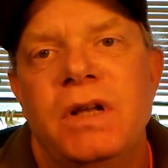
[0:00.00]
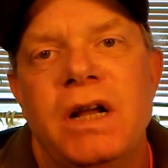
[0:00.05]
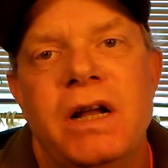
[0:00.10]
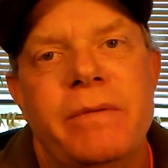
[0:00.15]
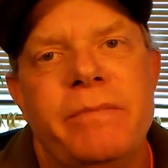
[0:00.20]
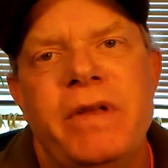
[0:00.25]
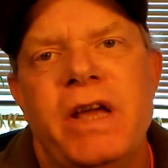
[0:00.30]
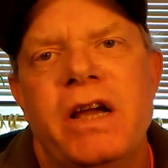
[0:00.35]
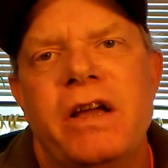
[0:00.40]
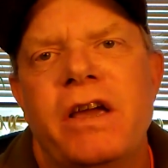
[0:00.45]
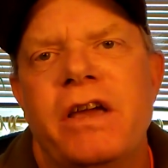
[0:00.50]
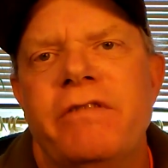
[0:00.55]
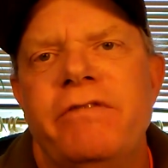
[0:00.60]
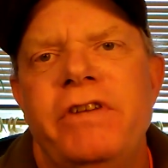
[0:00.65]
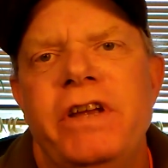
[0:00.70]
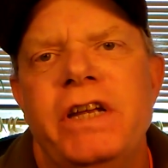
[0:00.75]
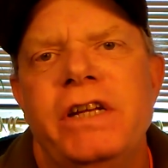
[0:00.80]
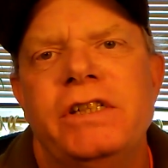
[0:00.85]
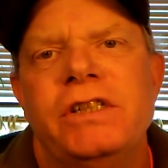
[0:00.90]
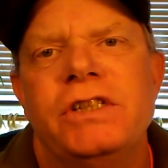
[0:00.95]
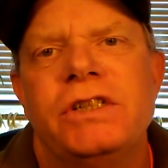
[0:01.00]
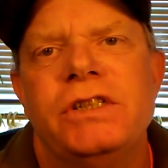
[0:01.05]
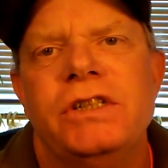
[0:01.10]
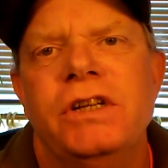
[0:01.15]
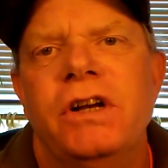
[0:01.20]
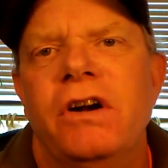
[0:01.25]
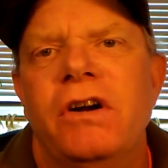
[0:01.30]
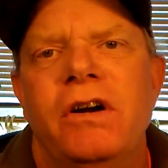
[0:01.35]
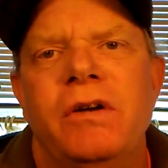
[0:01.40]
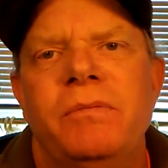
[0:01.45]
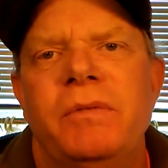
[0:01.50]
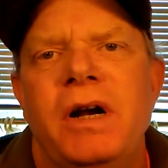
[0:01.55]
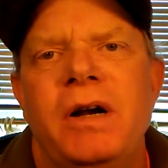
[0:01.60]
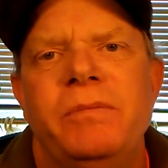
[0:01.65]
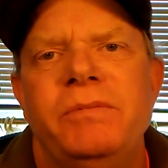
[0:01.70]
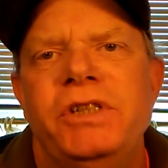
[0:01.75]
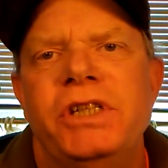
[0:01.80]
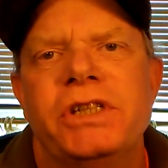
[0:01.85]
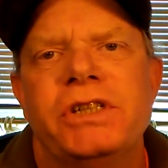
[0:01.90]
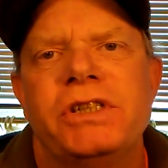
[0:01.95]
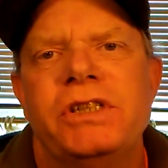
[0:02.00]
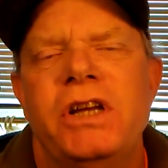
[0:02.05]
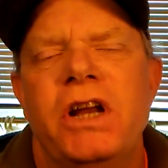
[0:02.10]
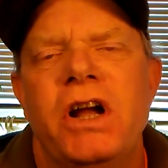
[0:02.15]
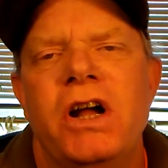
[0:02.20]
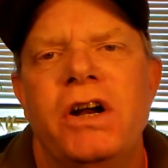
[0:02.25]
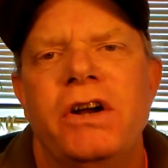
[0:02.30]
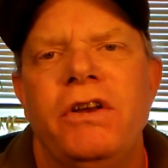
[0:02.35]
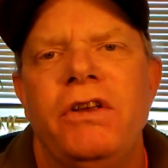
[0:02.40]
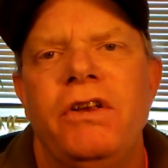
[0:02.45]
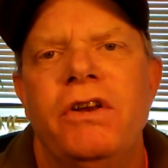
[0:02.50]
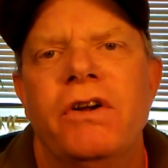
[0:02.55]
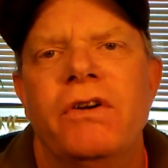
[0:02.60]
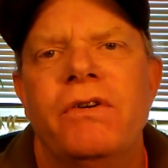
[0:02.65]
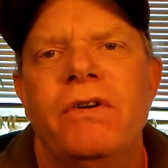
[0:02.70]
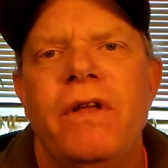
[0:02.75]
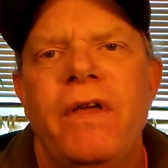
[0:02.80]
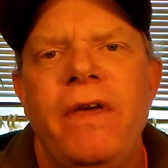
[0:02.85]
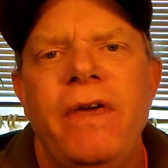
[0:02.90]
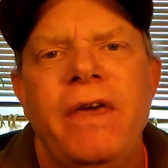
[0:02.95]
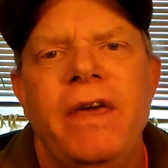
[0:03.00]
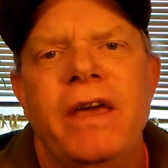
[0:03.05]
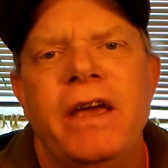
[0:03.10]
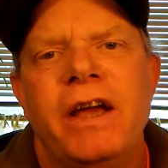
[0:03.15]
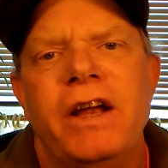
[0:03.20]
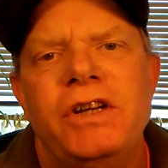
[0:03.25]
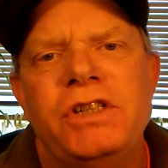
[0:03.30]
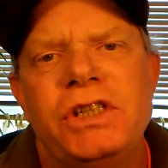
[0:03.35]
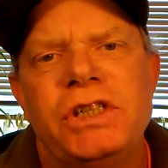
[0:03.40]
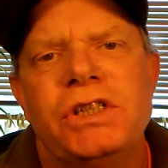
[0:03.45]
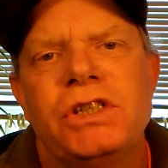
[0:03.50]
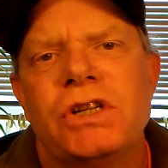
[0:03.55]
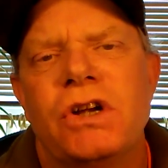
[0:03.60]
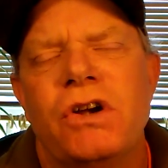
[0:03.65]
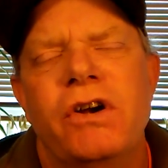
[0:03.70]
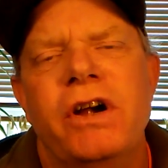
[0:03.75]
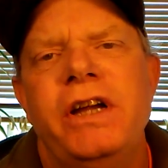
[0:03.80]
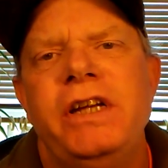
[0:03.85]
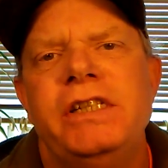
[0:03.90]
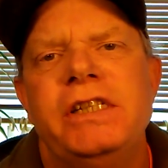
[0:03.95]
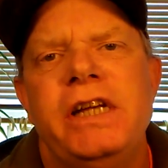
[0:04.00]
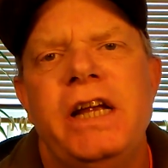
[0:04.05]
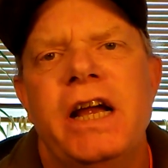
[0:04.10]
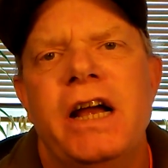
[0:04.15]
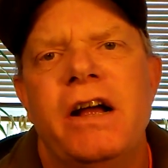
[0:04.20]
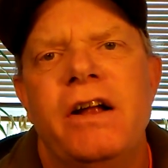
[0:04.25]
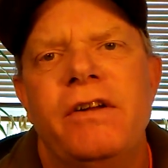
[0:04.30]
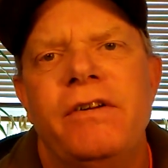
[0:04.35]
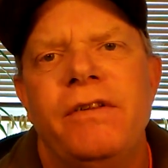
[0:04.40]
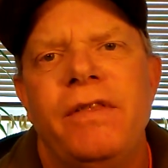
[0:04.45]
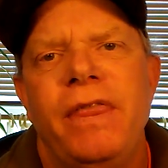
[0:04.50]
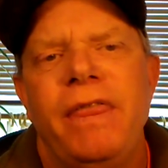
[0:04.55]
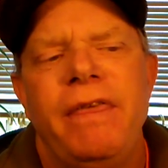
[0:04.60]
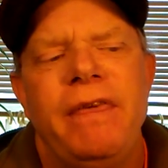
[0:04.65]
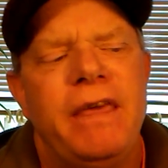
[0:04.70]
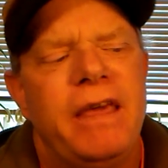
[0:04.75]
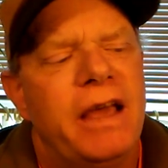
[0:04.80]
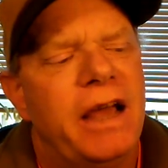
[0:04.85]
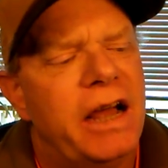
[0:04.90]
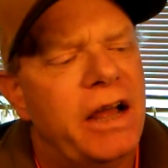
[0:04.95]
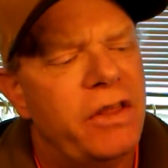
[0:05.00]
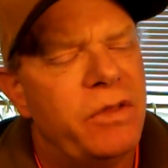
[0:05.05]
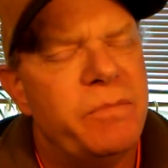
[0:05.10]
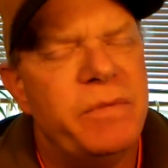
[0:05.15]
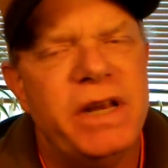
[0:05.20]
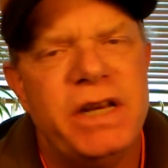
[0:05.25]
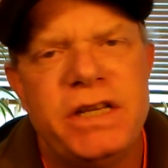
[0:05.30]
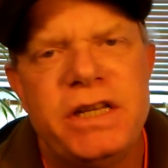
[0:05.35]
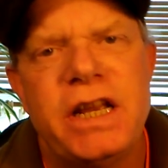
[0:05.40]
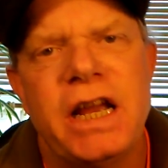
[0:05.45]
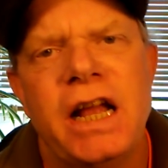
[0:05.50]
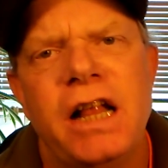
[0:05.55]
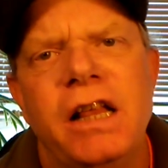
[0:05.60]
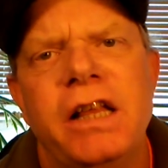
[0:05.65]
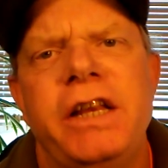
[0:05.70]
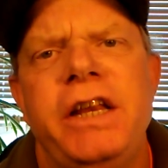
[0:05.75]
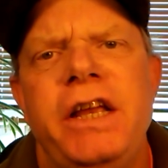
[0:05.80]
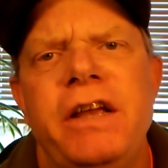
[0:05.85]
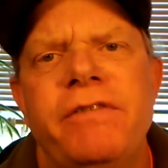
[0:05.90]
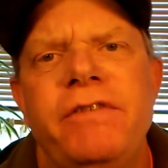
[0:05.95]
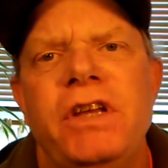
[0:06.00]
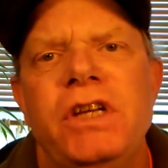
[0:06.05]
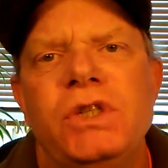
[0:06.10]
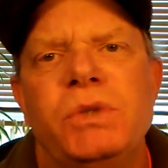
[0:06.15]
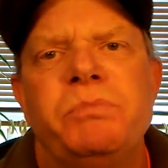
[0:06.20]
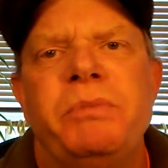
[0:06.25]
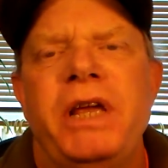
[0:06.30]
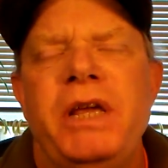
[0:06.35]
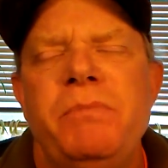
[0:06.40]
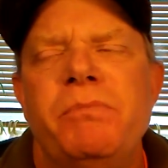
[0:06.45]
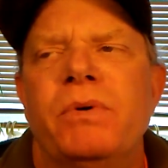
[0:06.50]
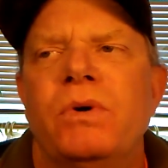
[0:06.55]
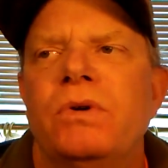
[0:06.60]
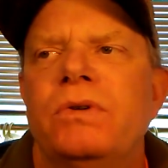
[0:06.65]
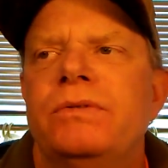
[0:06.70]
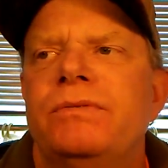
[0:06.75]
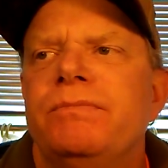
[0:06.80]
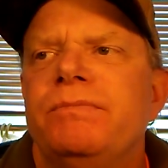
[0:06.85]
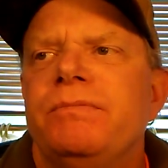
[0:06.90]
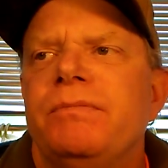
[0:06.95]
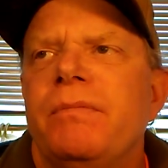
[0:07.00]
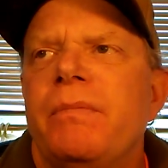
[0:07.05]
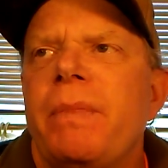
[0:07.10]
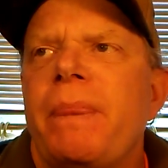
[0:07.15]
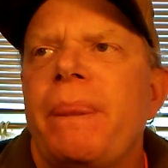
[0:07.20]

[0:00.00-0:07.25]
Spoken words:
I'm not convinced, you know. I'm just not, you know. It's just crazy how the mentality of these people